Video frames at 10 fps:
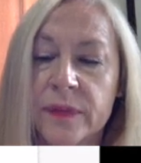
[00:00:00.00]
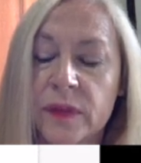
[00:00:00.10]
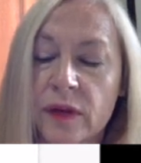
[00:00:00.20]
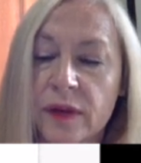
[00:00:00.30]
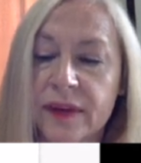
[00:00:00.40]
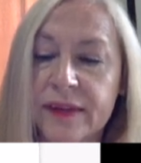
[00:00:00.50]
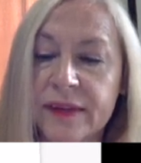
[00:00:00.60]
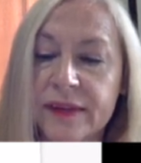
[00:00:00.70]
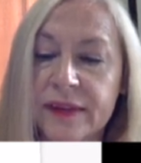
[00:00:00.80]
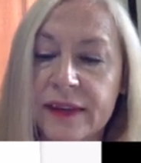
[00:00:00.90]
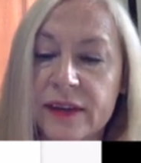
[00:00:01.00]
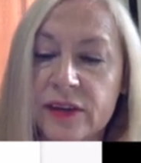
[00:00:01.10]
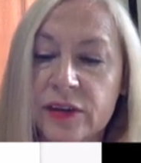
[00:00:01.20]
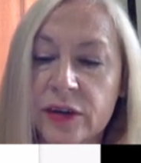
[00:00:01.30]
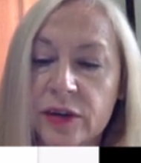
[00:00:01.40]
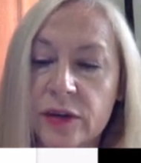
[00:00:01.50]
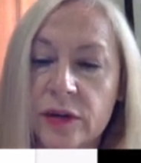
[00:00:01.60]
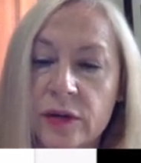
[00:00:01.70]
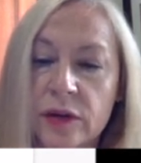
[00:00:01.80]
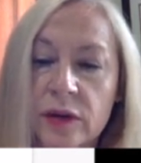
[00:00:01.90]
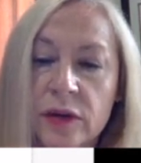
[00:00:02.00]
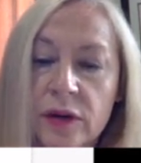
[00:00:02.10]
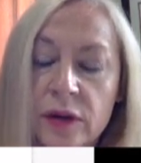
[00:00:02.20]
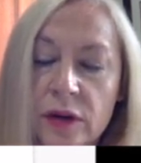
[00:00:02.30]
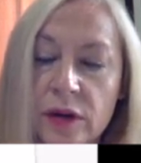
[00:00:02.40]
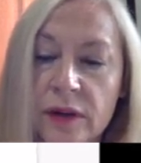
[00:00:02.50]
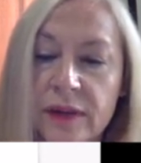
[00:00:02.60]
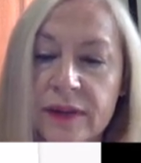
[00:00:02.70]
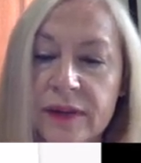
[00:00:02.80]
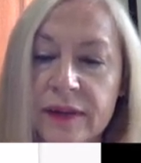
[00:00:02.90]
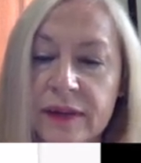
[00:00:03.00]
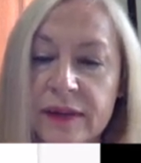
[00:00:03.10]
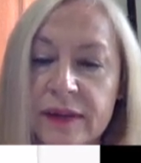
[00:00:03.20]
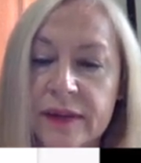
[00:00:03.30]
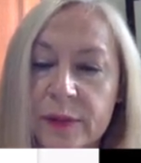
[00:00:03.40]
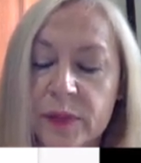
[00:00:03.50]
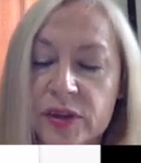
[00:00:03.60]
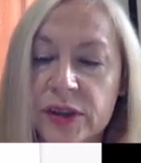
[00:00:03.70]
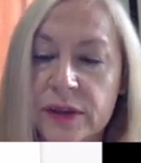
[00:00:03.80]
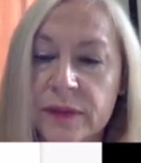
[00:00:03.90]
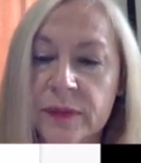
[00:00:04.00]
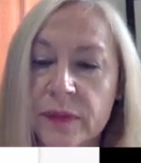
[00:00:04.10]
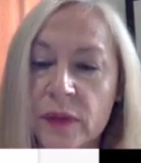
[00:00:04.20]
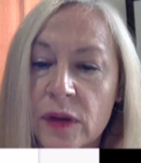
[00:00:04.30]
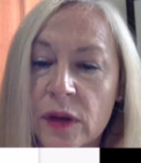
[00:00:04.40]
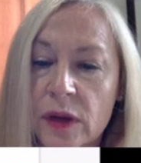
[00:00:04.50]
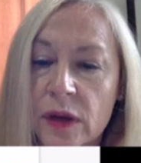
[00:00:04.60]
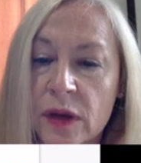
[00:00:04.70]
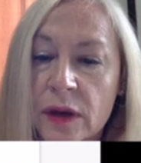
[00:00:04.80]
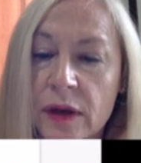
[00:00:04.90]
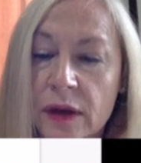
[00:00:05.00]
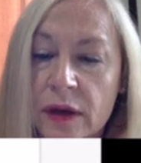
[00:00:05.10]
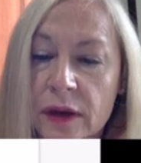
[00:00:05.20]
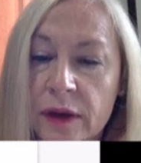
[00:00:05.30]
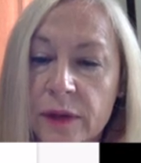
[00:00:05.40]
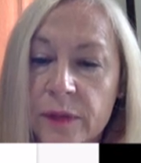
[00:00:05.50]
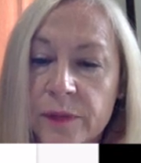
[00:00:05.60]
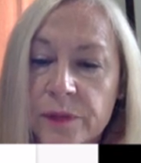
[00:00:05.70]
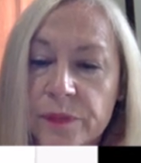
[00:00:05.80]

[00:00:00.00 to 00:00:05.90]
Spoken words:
so this is leisure, this is consumption. Sorry,